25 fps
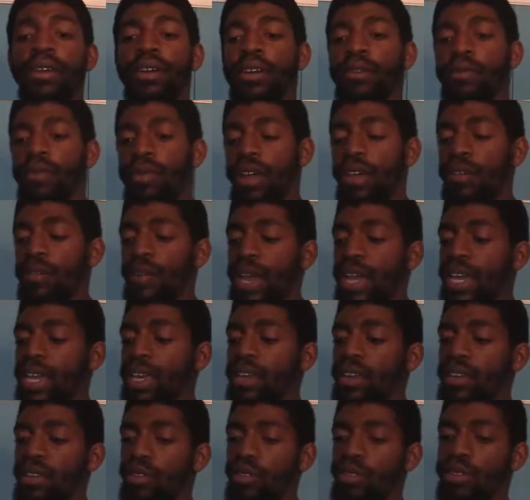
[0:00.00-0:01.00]
Whenever I
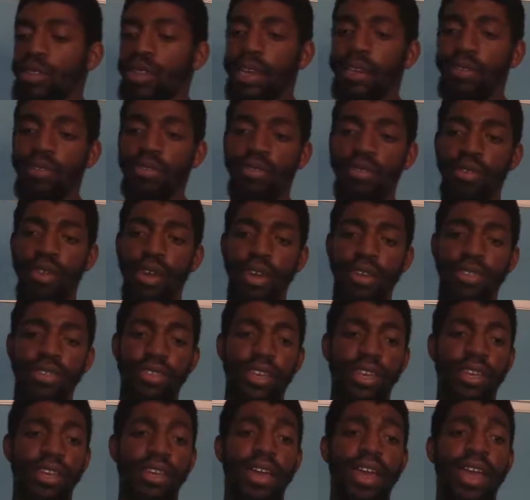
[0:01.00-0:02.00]
get a new set of trucks
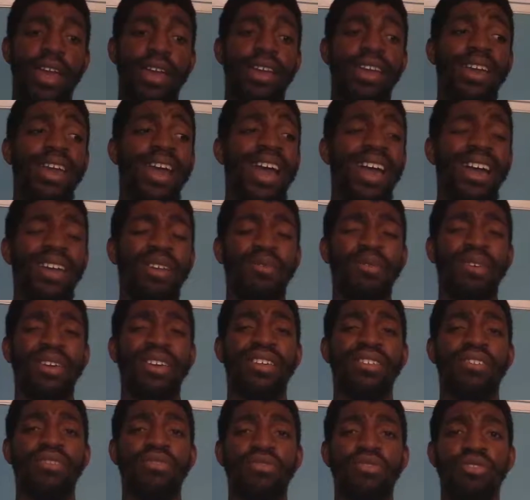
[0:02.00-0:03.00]
and I kind of want to
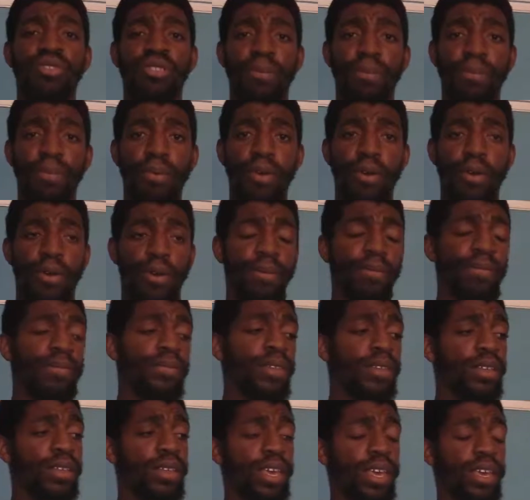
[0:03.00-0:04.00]
get
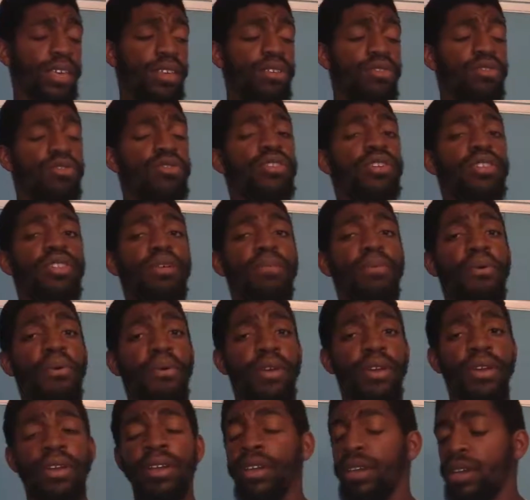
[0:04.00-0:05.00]
used to the
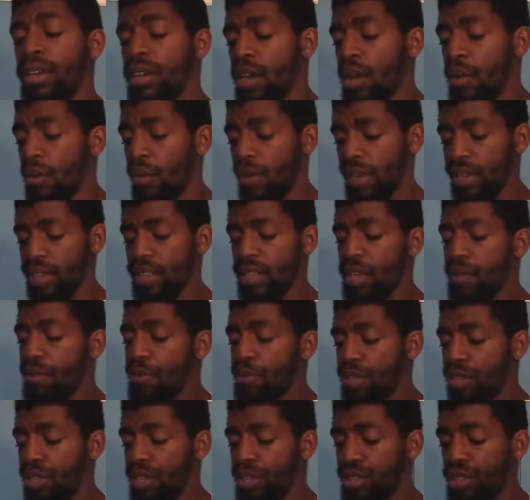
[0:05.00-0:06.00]
board, what I
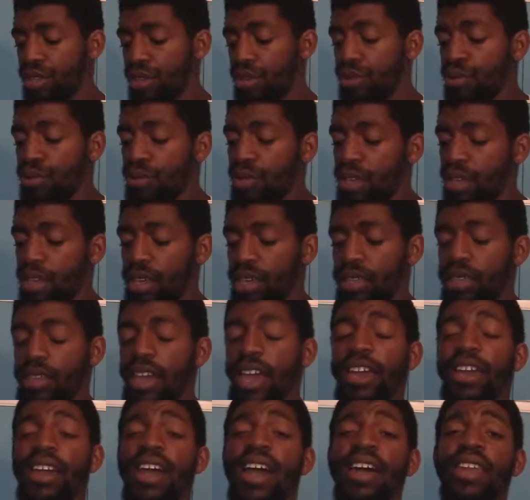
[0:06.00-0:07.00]
typically do is
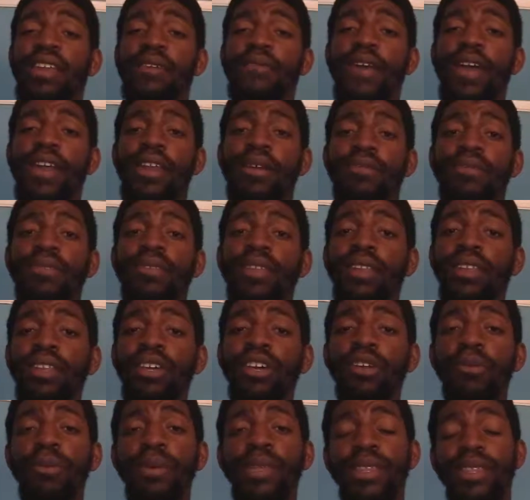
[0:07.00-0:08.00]
I kind of ride them a
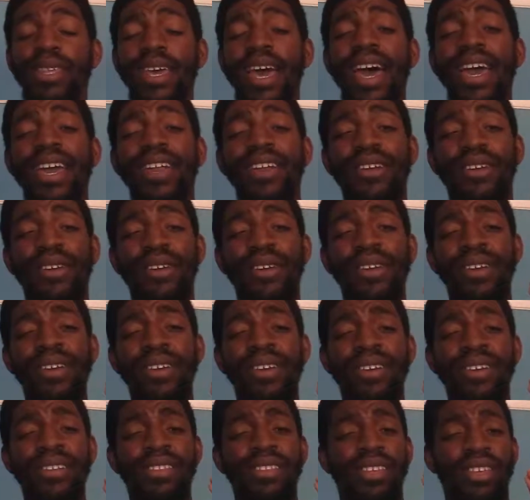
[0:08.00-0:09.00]
little bit tighter
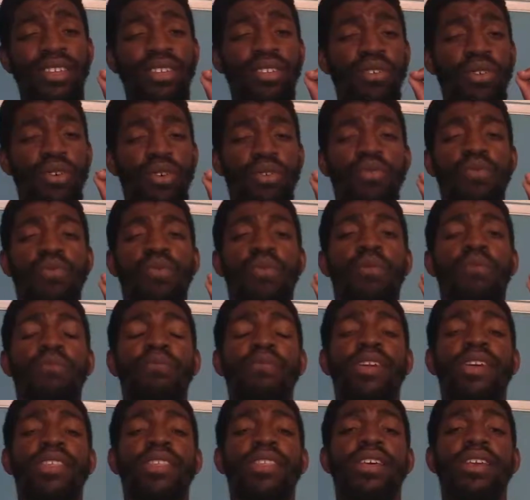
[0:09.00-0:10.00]
than usual,
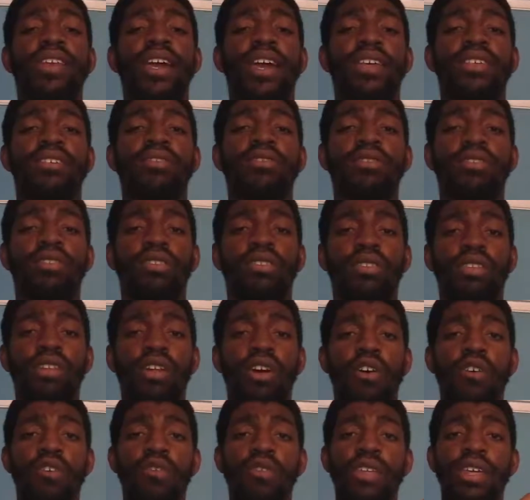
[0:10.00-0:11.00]
and then I
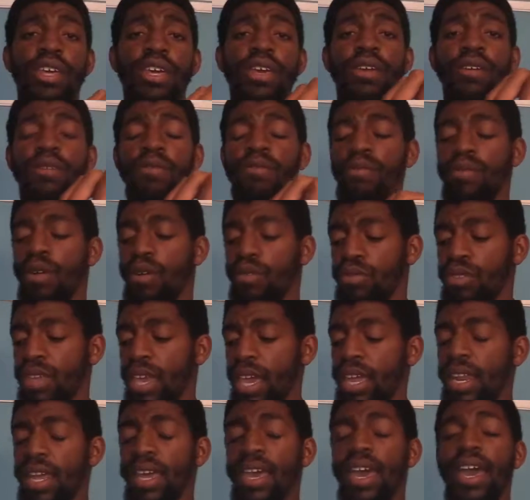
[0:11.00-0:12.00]
slowly
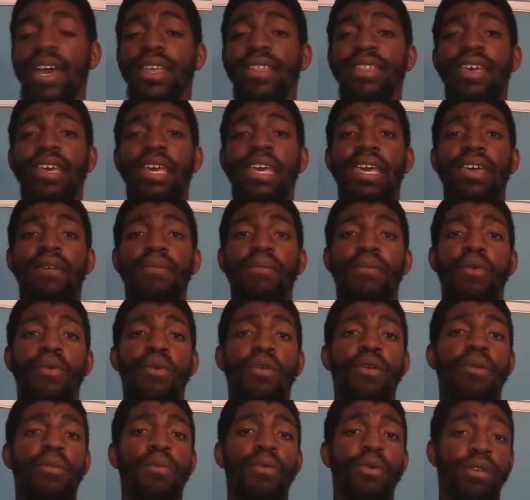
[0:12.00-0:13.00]
rotate it as I get
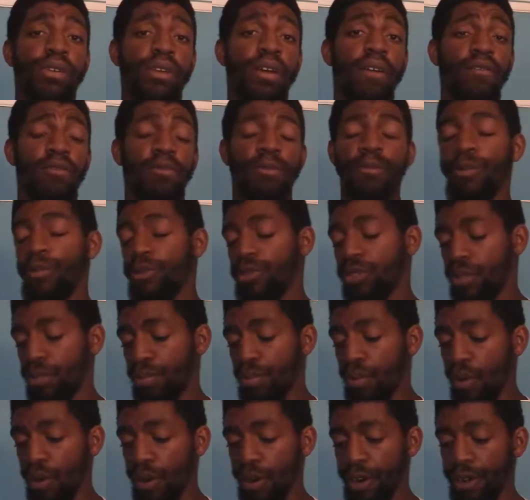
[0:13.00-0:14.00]
more and more comfortable with the
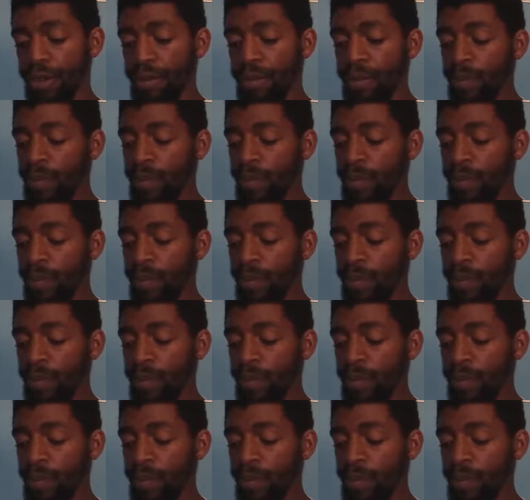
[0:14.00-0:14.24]
board.